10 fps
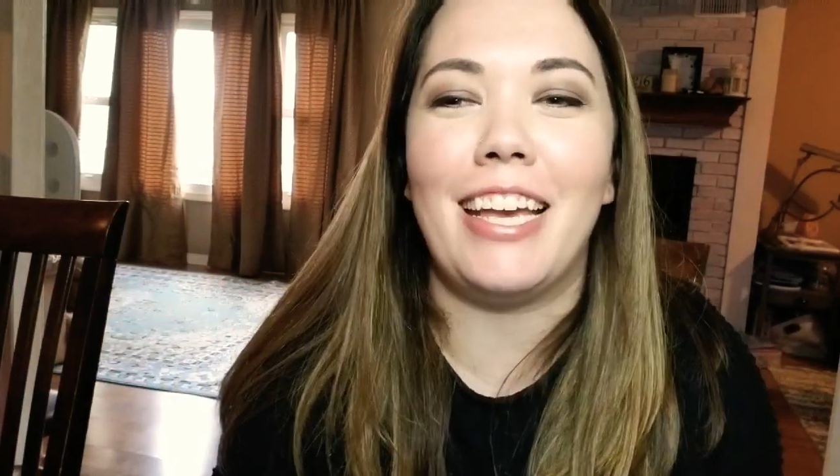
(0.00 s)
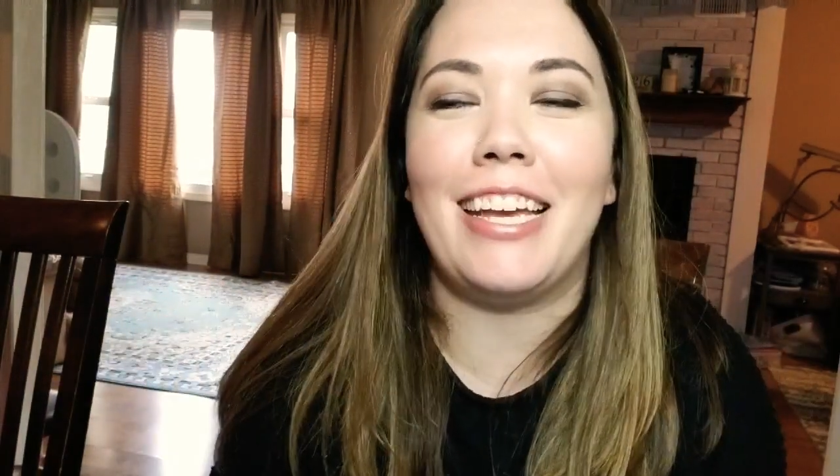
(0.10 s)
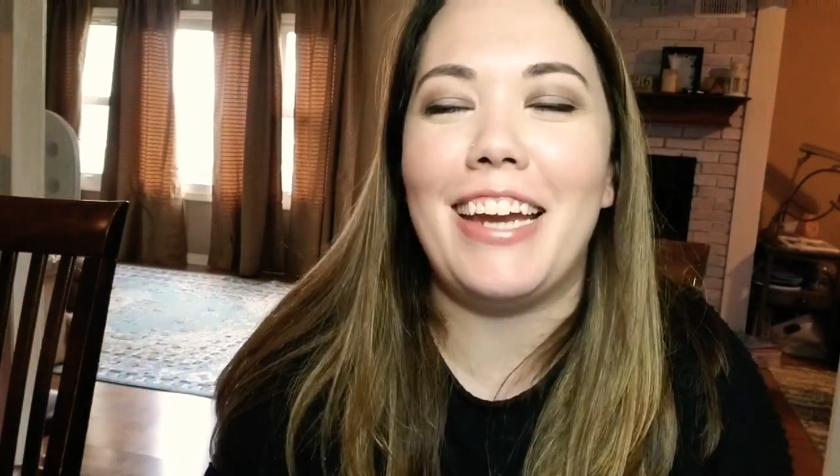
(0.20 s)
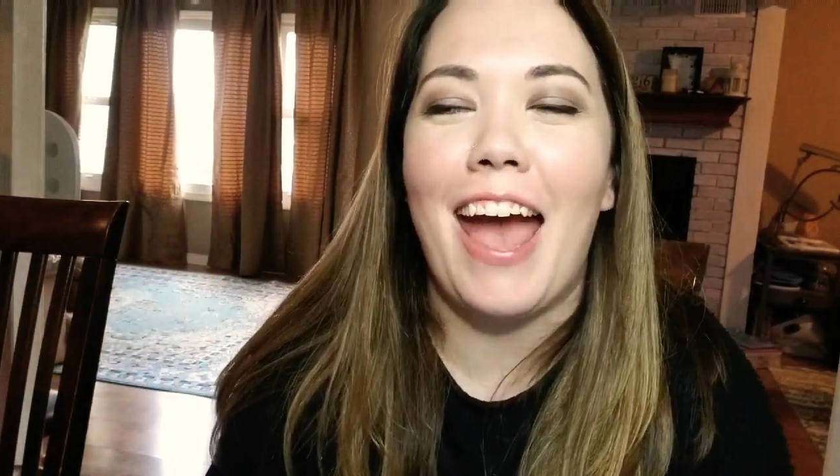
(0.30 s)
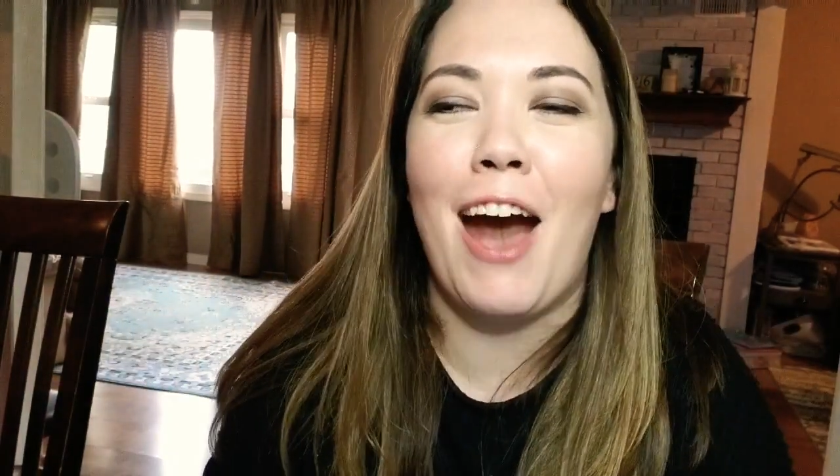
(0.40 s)

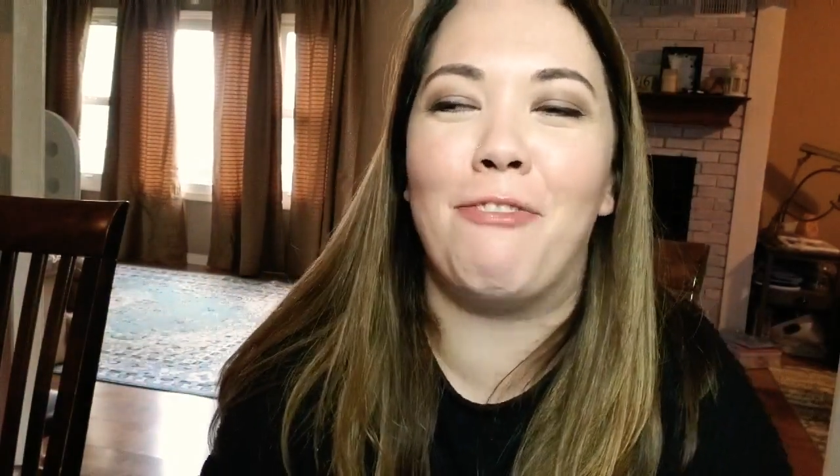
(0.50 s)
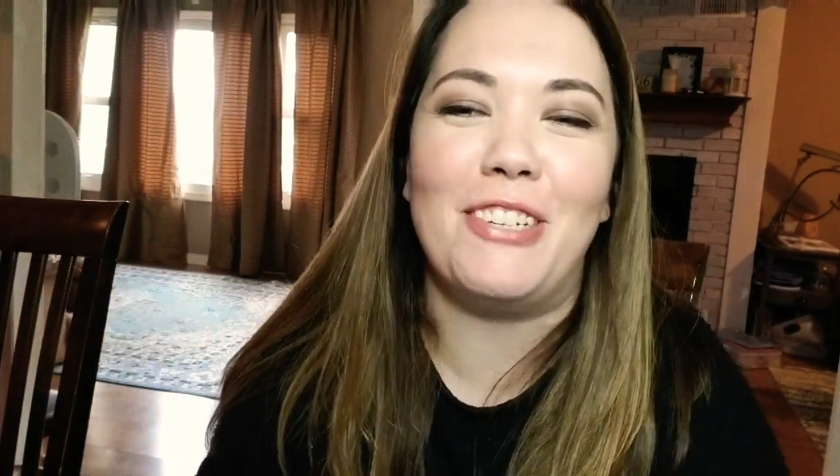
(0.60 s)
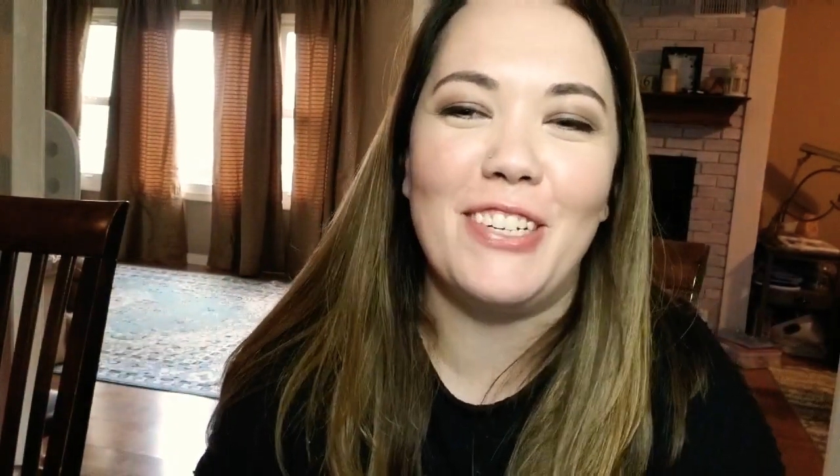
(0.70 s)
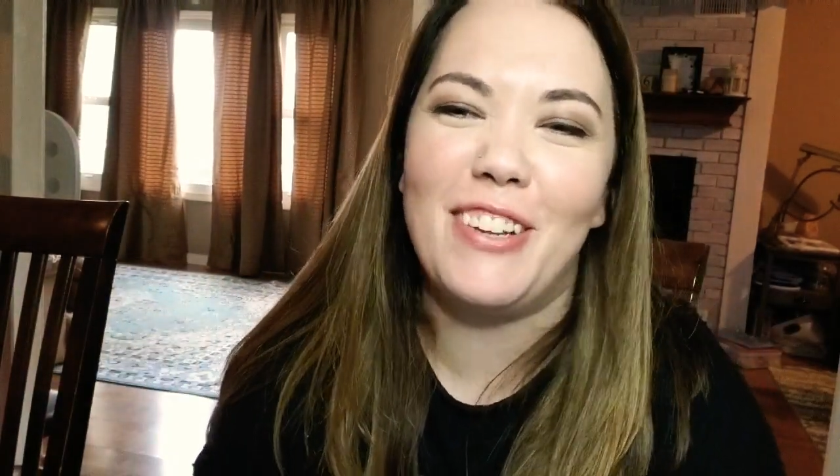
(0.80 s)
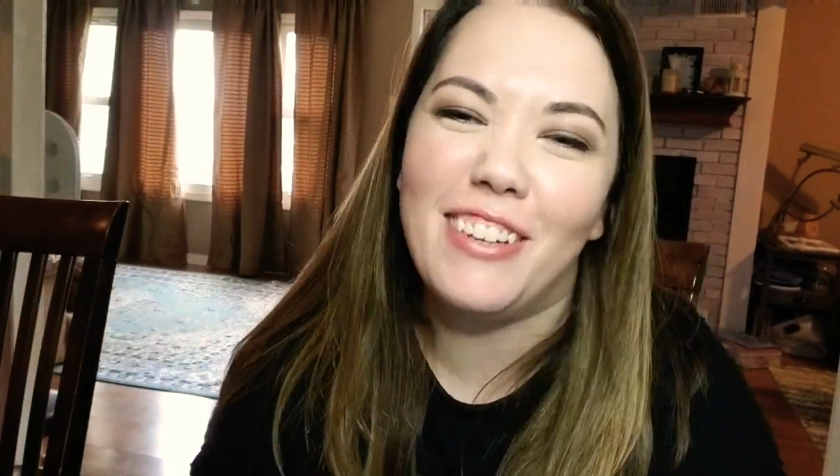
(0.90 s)
like an
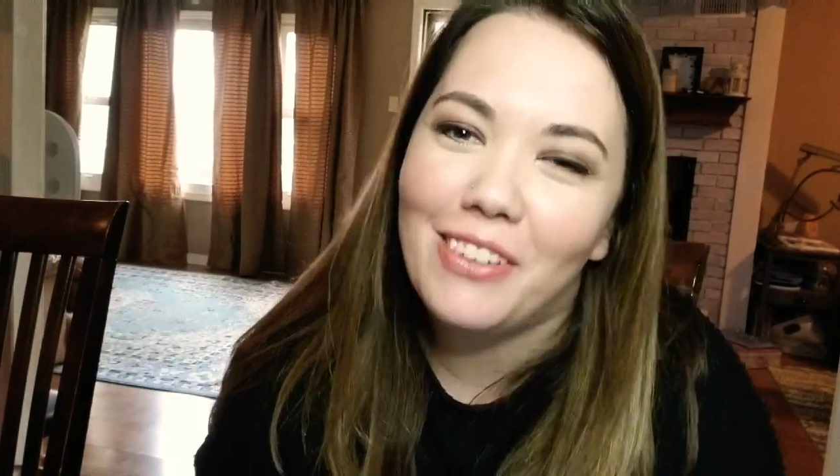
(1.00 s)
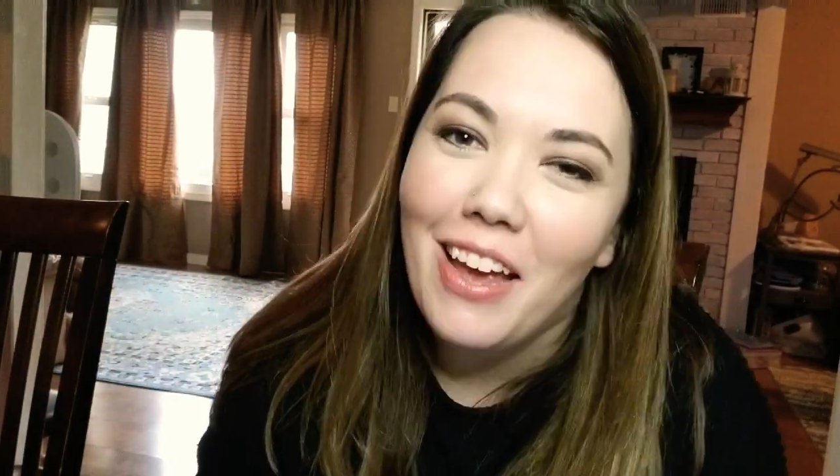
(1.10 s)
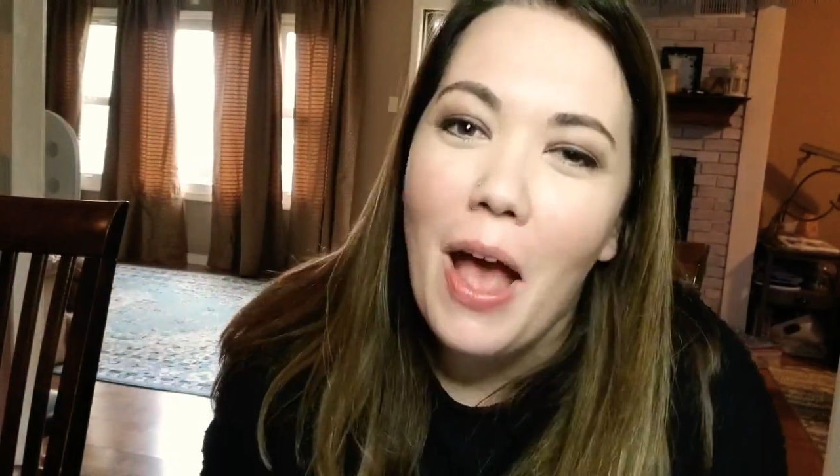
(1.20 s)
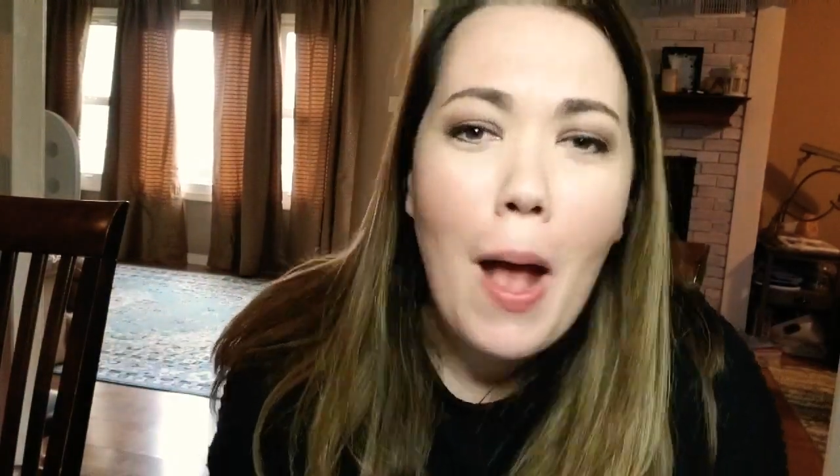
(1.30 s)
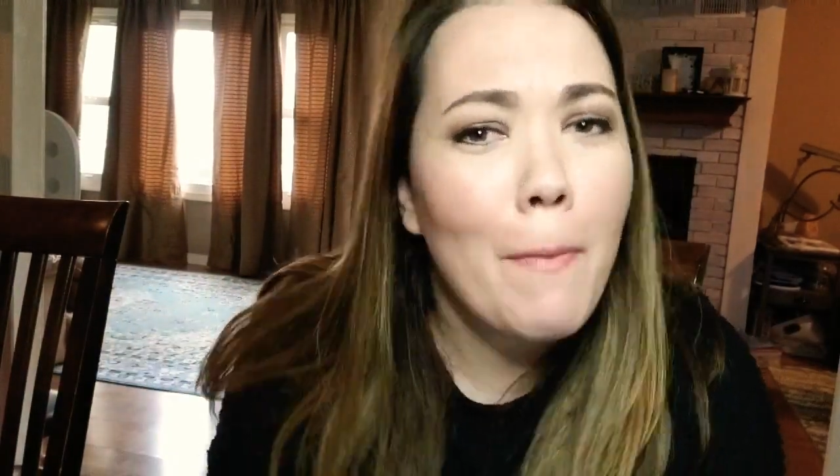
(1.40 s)
afternoon,